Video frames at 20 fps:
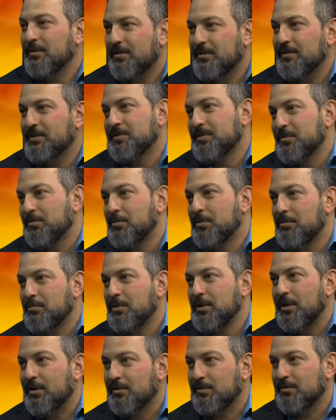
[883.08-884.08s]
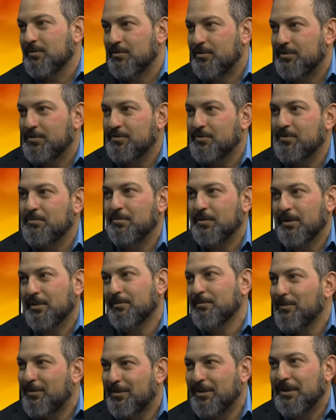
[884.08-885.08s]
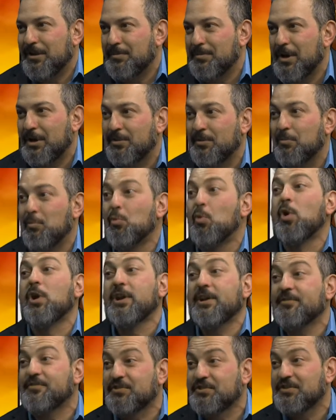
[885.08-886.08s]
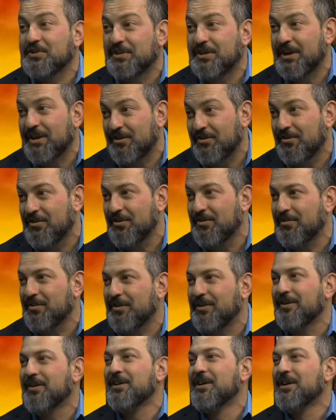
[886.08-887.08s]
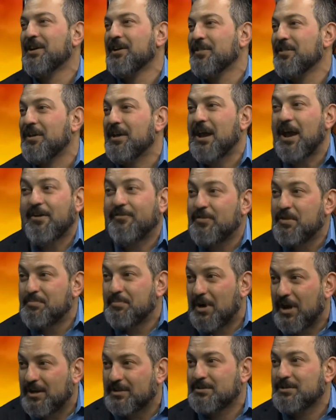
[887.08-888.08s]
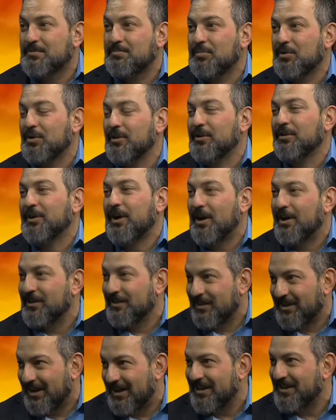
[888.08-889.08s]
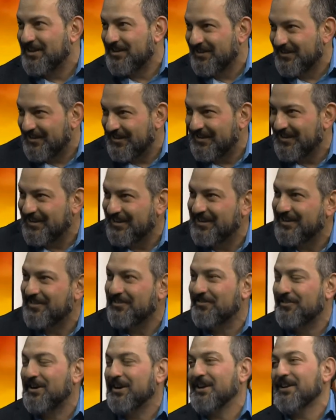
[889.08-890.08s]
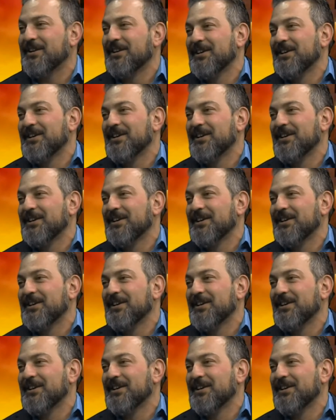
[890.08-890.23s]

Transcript: this is what we as lawyers do. We think about the what if scenario. Right, the, right. The every possible, what unlikely. Yeah, right. That's